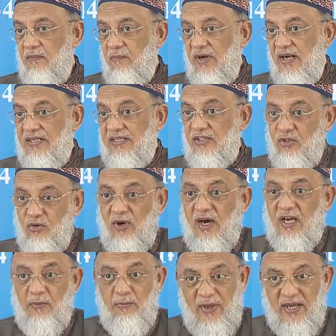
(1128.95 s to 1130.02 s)
But you
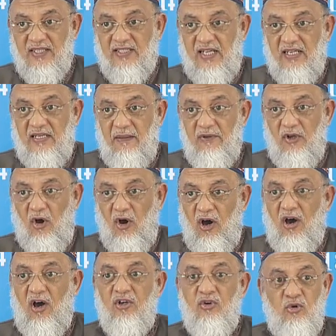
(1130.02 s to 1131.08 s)
are a parasite. I mean,
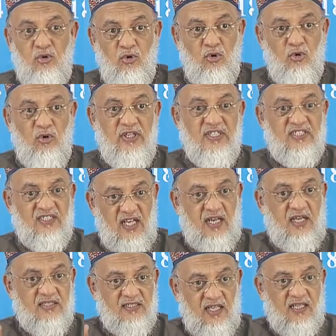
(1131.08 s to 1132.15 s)
all you do is
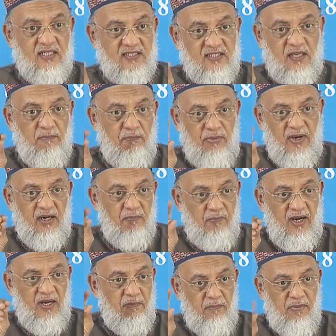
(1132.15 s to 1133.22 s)
suck,
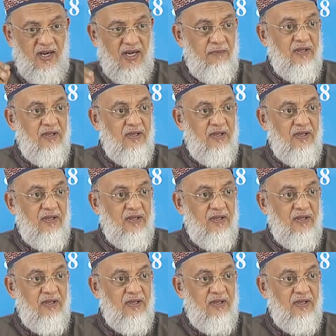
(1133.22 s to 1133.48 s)
blood.